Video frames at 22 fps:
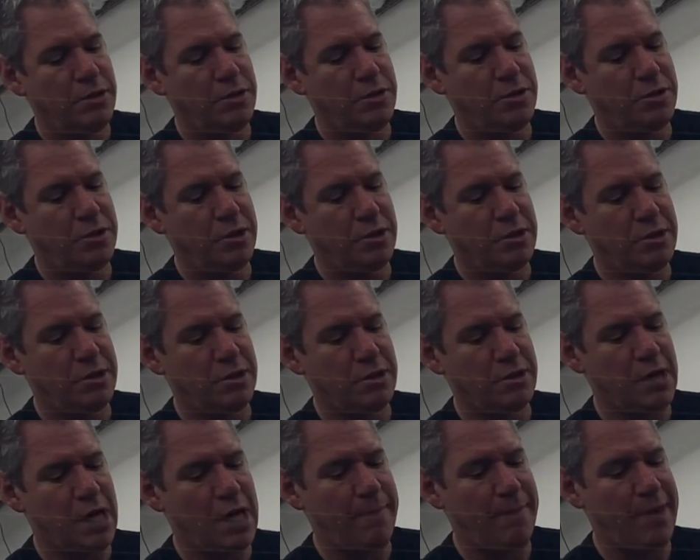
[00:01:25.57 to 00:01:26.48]
just the
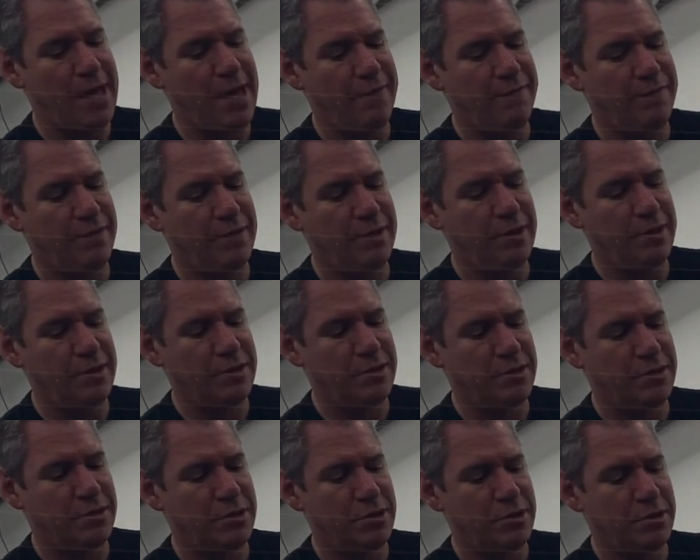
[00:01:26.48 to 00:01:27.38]
top half of this,
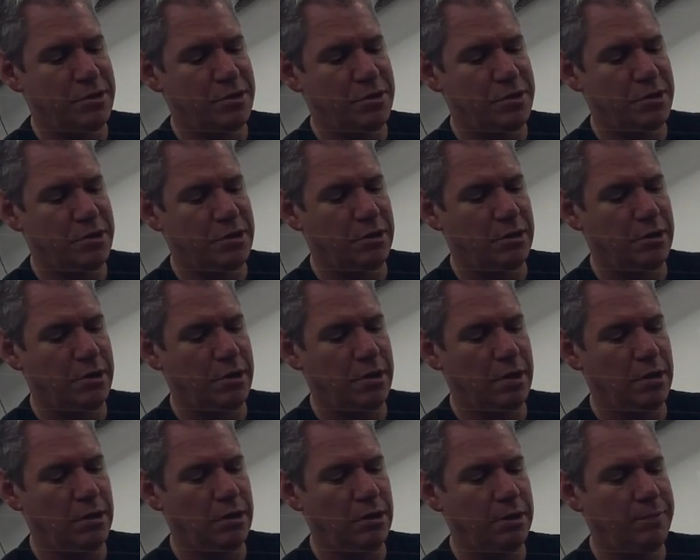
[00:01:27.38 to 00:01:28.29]
just
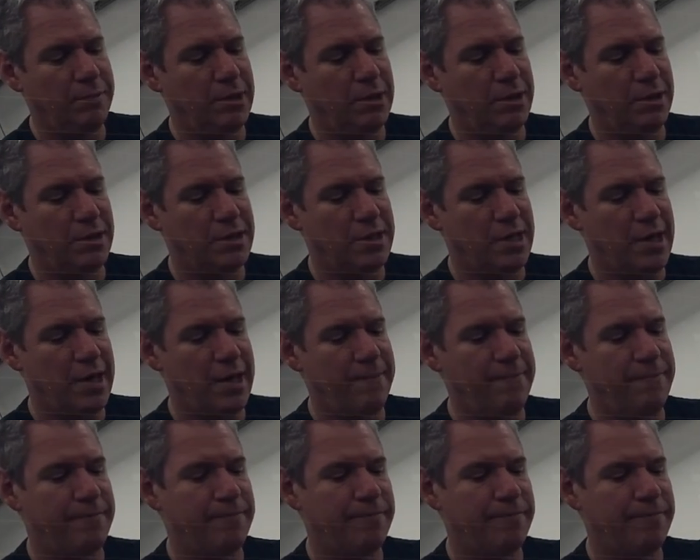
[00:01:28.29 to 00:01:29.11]
a little bit on the top.